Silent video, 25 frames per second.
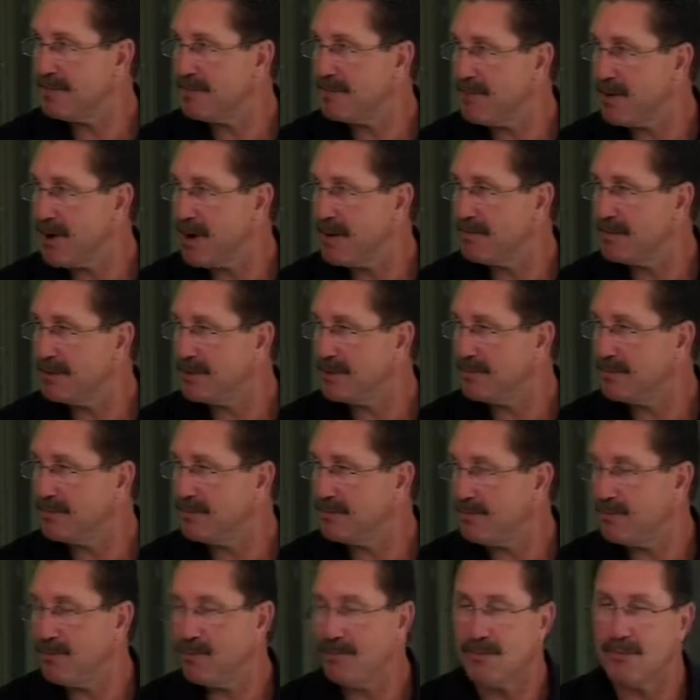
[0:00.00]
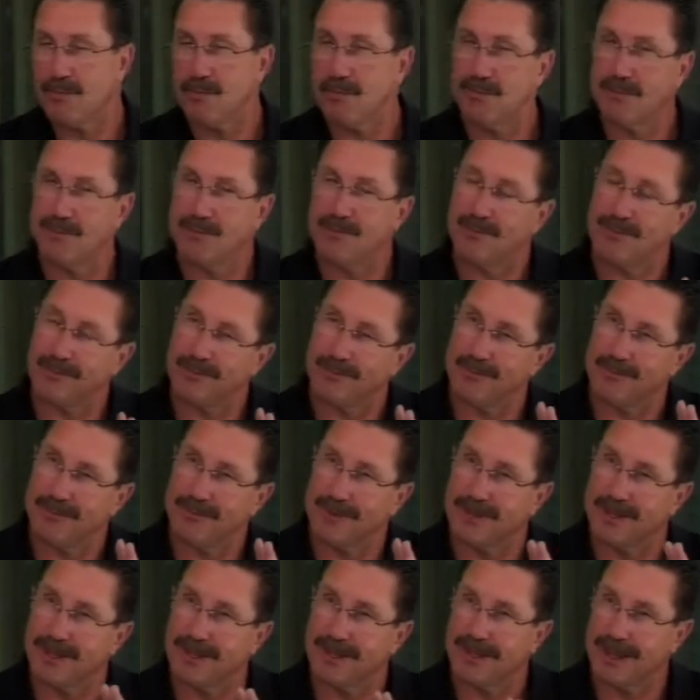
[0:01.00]
probably
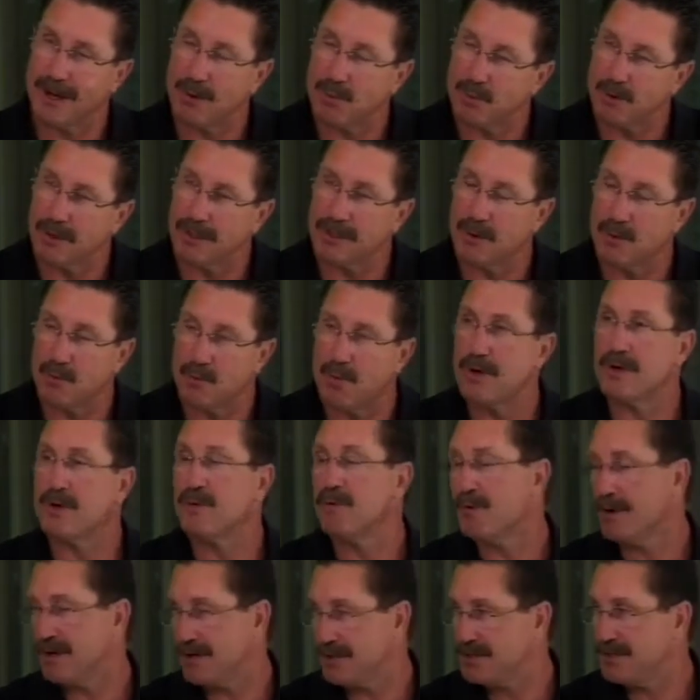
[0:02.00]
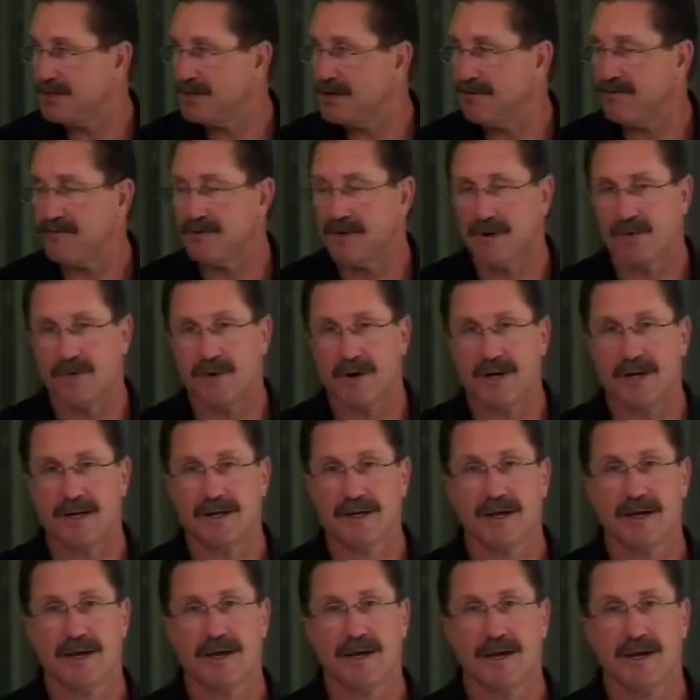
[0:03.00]
they really wouldn't want to shift their weight.
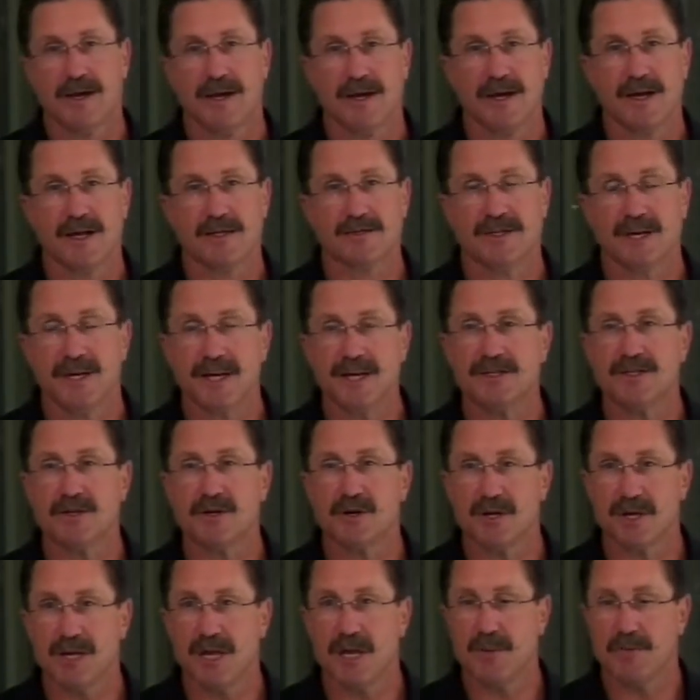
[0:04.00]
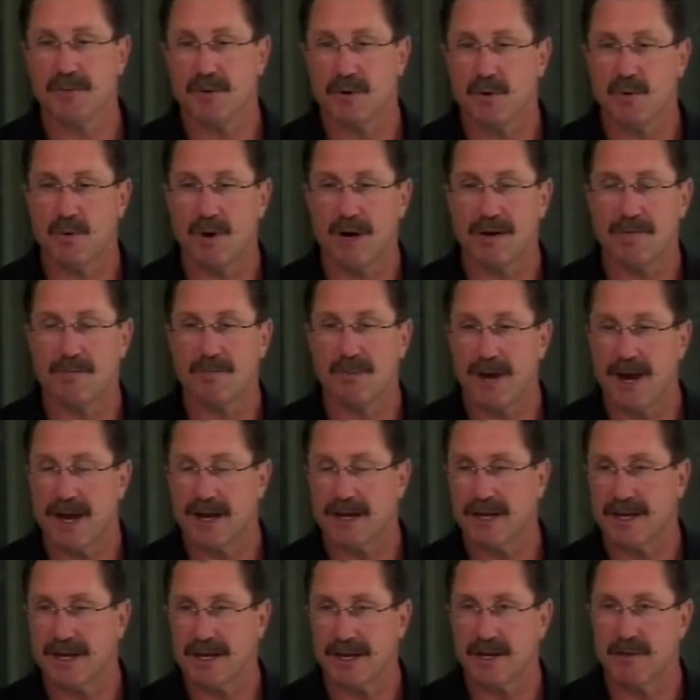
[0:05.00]
It's easier to keep your weight back
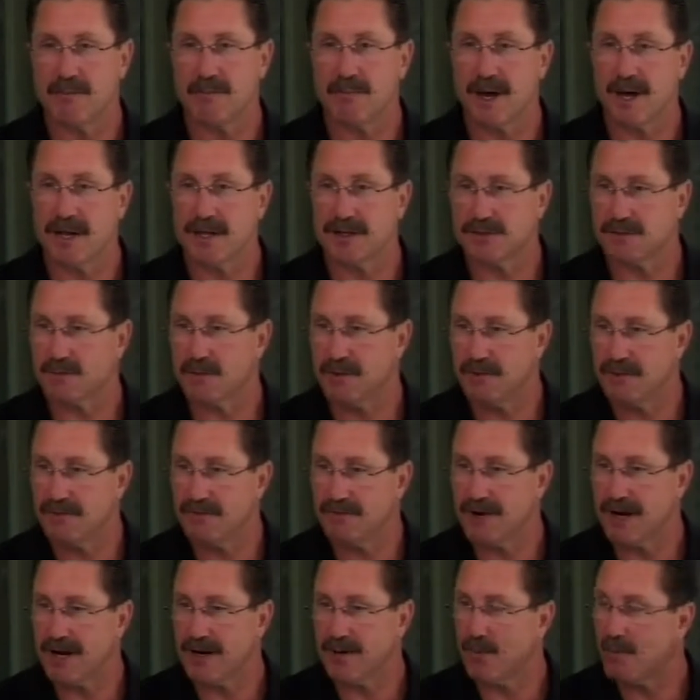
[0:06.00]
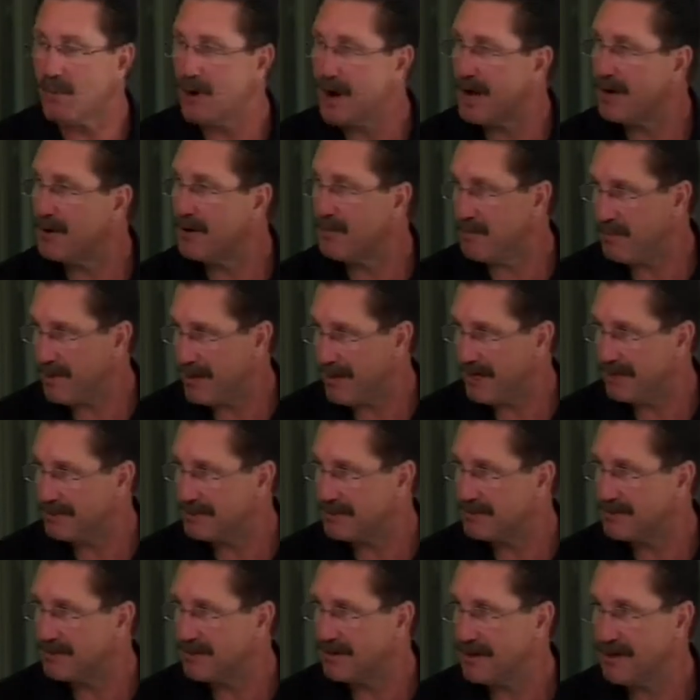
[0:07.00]
and keep balance when you've got a wider
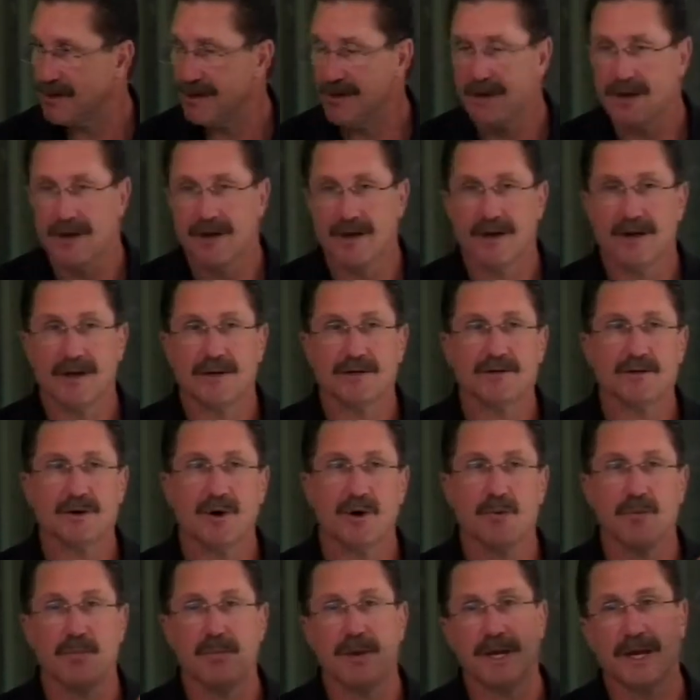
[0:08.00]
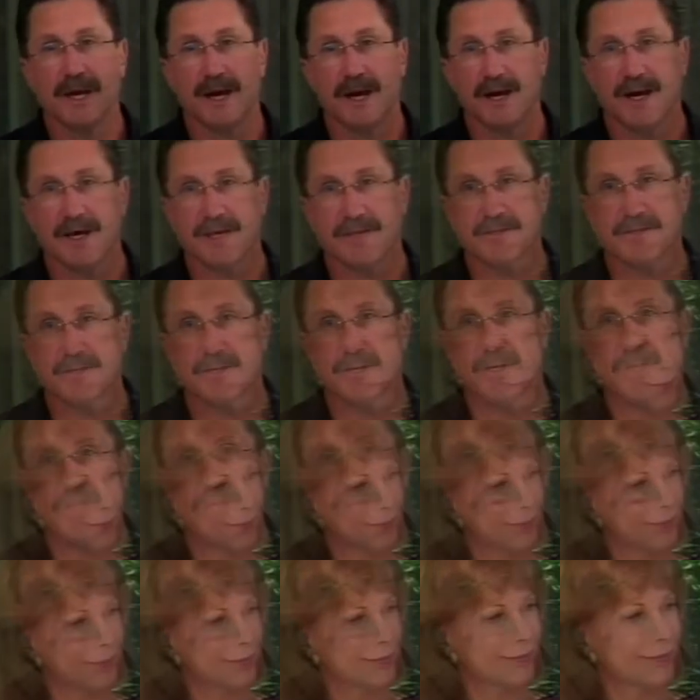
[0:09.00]
base. Oh, so hmm. because they're
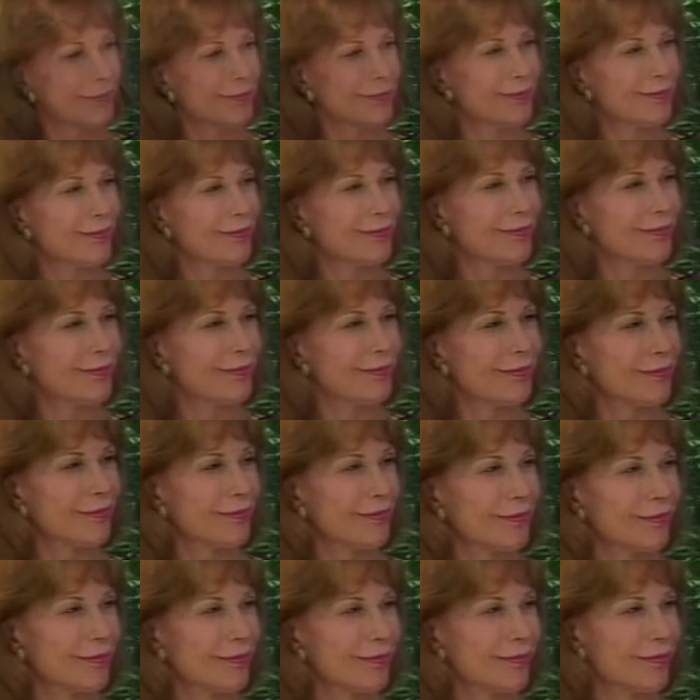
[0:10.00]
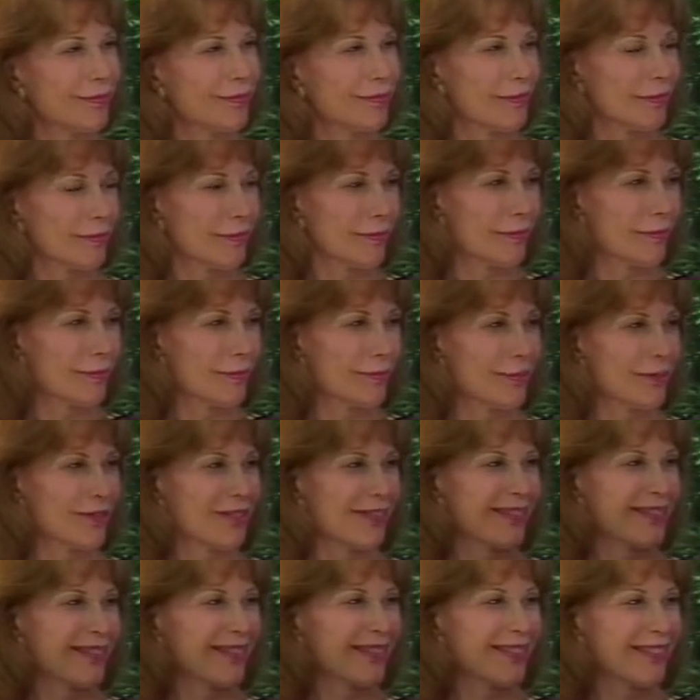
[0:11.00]
trying to protect against breaking balls and
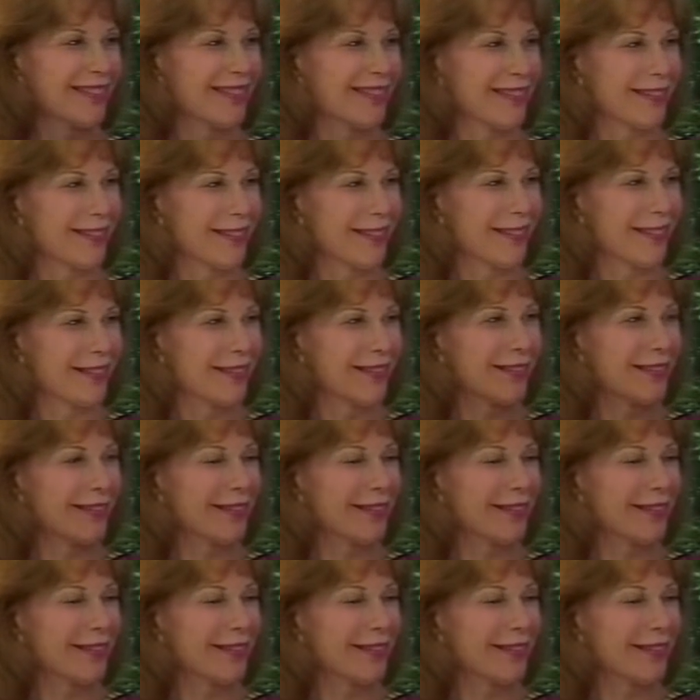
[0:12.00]
fastballs and all that,